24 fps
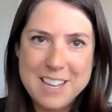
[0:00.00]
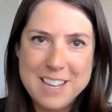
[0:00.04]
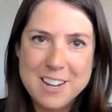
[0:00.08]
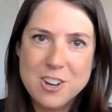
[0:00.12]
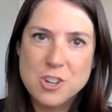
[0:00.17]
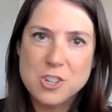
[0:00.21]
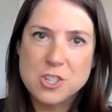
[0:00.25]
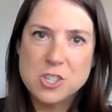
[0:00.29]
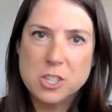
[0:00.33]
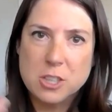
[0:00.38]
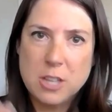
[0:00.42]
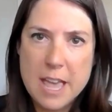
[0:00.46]

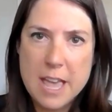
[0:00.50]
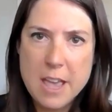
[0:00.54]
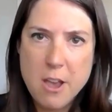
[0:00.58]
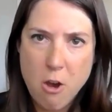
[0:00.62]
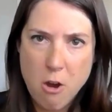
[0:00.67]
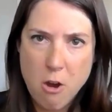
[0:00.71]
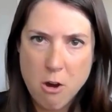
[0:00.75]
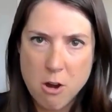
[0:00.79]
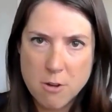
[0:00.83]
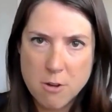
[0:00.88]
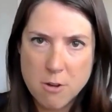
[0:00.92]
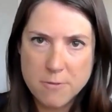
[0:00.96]
leaders,
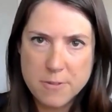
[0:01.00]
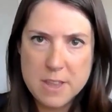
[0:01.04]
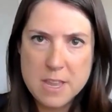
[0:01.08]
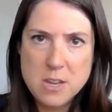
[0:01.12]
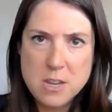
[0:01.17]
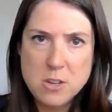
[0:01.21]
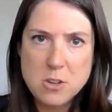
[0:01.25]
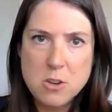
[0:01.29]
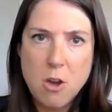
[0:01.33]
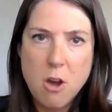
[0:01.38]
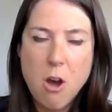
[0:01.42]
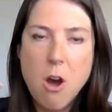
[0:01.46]
like
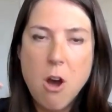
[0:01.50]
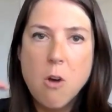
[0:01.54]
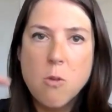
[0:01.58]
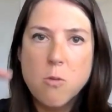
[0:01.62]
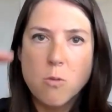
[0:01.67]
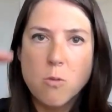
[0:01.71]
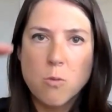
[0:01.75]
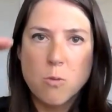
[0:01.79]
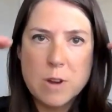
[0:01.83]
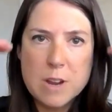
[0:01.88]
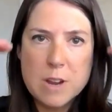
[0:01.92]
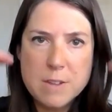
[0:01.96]
Arvind,
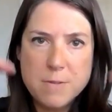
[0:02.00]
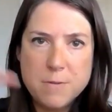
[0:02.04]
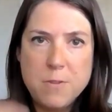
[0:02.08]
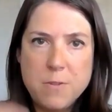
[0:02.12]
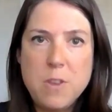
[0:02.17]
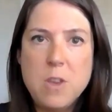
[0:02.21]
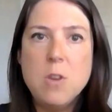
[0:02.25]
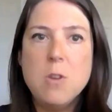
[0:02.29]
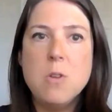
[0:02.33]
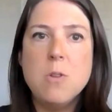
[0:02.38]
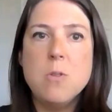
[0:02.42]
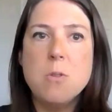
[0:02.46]

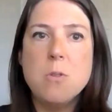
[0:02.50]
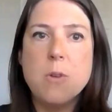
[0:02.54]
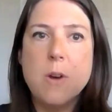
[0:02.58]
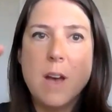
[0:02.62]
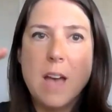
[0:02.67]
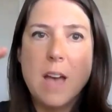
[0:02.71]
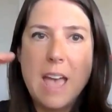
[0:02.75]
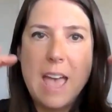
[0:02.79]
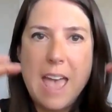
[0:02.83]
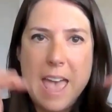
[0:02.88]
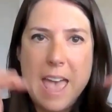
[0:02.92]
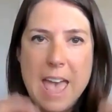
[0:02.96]
review
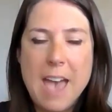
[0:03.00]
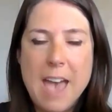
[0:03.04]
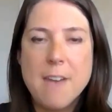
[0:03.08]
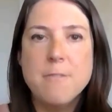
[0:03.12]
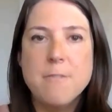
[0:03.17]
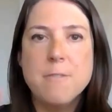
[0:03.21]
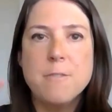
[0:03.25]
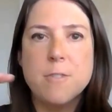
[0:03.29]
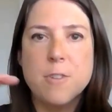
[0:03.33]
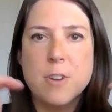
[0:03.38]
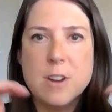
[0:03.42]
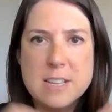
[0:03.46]

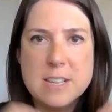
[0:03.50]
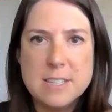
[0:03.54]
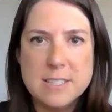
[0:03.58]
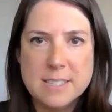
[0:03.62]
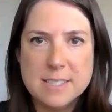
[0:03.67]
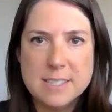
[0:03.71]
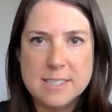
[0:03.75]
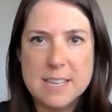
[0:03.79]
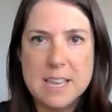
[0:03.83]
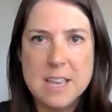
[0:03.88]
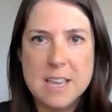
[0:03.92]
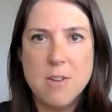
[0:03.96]
every
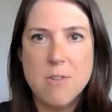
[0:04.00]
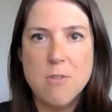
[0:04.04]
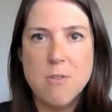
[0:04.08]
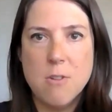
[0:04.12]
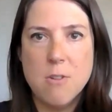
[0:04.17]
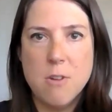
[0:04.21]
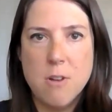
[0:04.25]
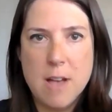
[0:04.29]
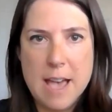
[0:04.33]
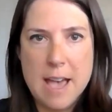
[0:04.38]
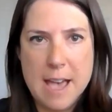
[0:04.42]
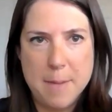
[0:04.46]

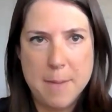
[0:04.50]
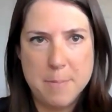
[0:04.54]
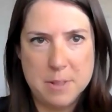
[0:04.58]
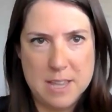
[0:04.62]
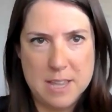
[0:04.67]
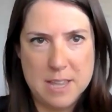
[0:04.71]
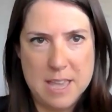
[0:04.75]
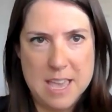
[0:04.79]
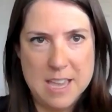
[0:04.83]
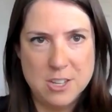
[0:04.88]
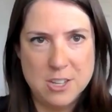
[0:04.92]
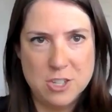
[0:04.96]
single
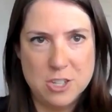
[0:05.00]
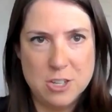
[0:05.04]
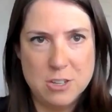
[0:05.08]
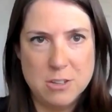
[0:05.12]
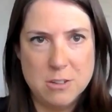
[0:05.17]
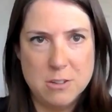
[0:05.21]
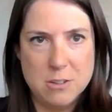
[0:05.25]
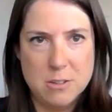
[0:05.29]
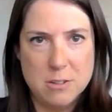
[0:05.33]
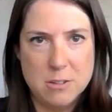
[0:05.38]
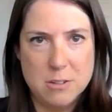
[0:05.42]
application.